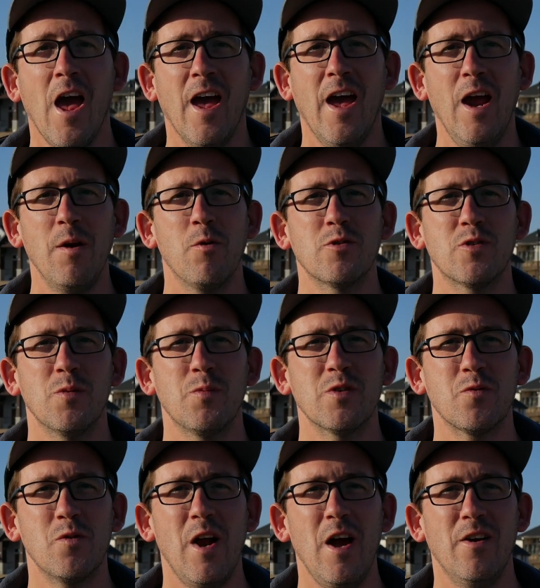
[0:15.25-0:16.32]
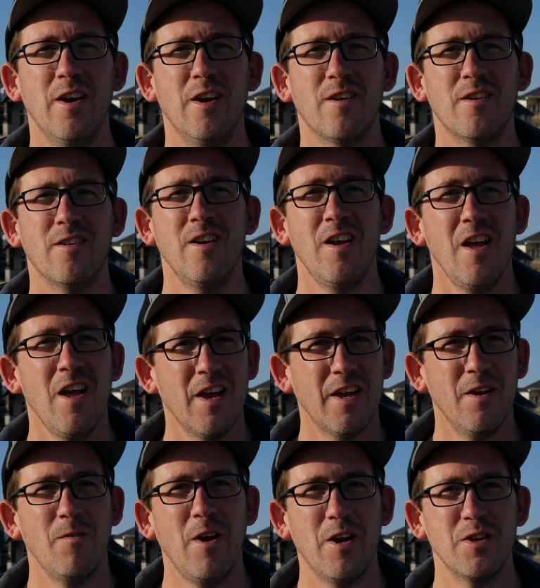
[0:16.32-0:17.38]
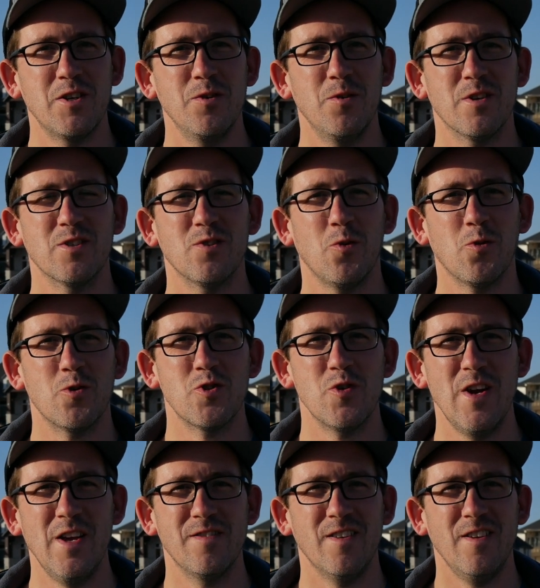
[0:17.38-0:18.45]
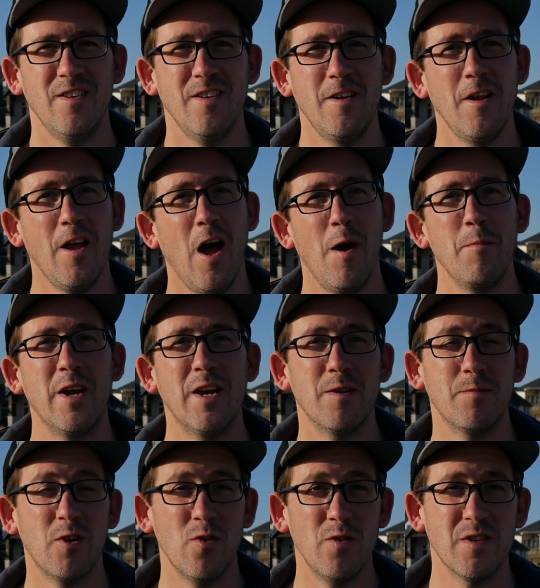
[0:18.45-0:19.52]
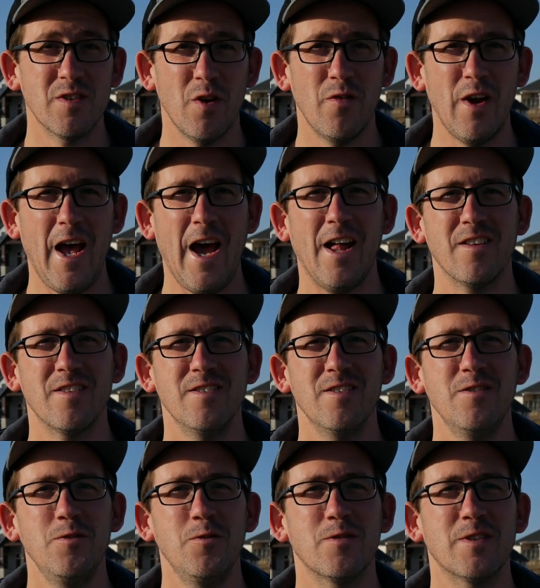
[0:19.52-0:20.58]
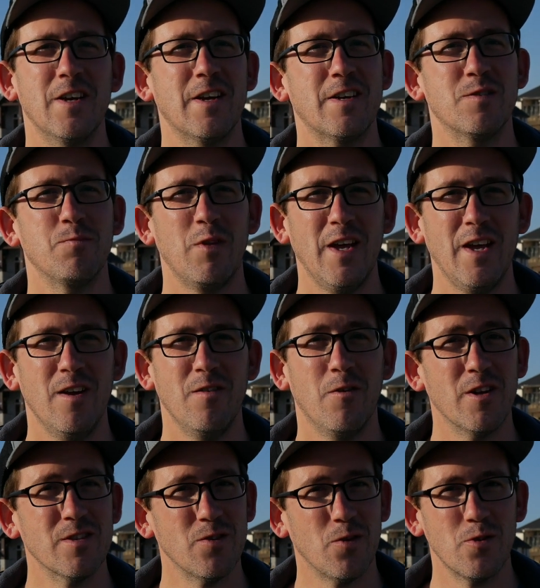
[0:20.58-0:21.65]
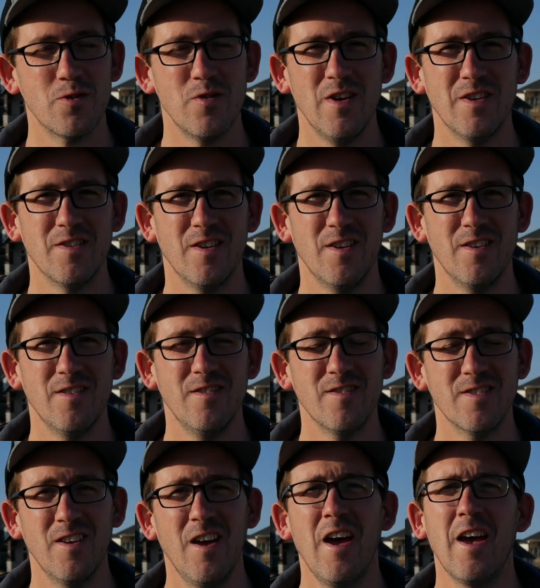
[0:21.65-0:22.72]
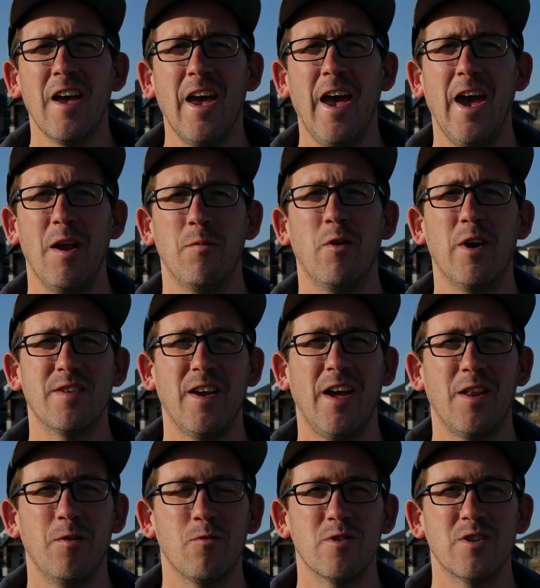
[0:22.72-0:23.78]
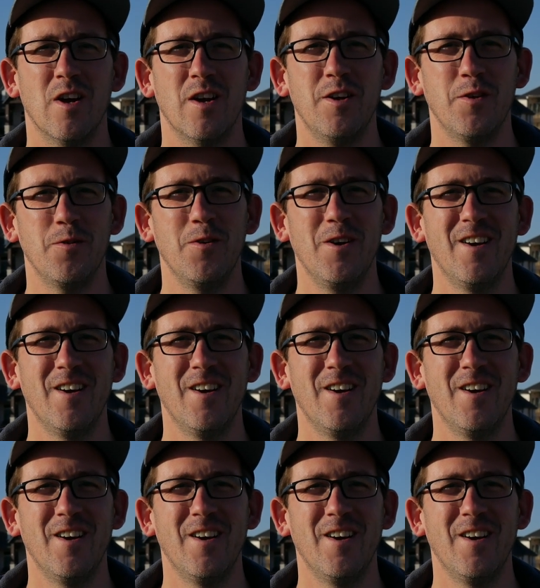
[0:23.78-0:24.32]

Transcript: Hey road trippers, we're out here getting ready to shoot a solar transit. I'm going to turn this over to Allison, who's going to explain what a solar transit is and what exactly we're trying to do.